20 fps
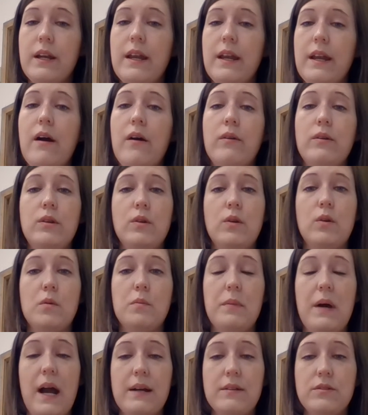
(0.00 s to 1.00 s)
right now, you go
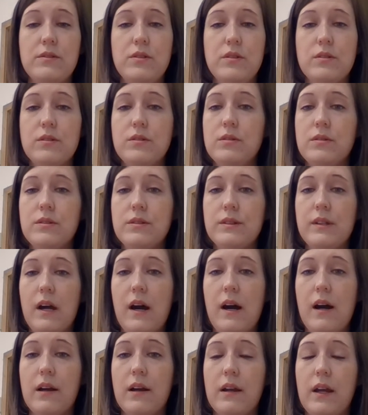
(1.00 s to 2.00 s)
back to your Google
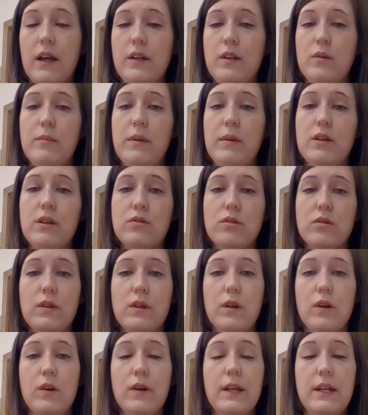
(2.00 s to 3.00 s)
Doc, and you make sure
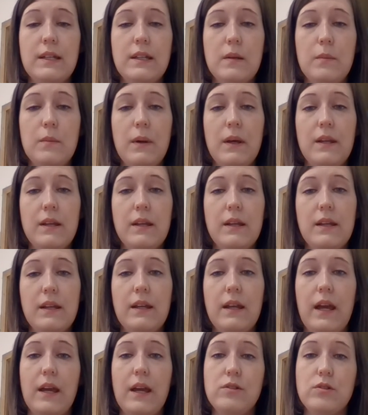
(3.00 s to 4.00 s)
that your
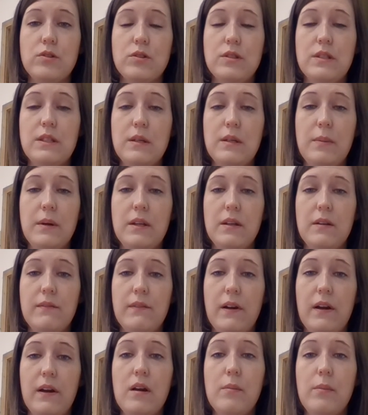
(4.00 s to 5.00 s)
independent and your dependent
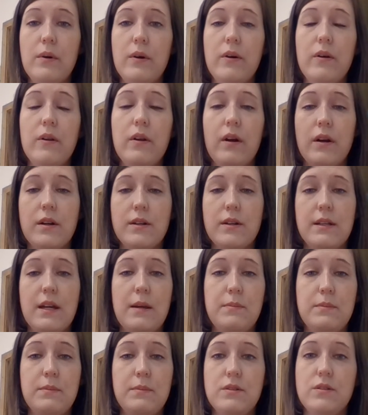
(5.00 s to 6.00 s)
variable are
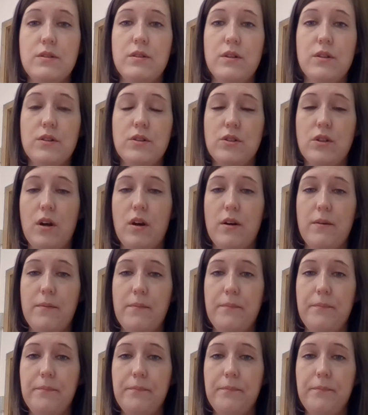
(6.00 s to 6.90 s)
typed into your chart.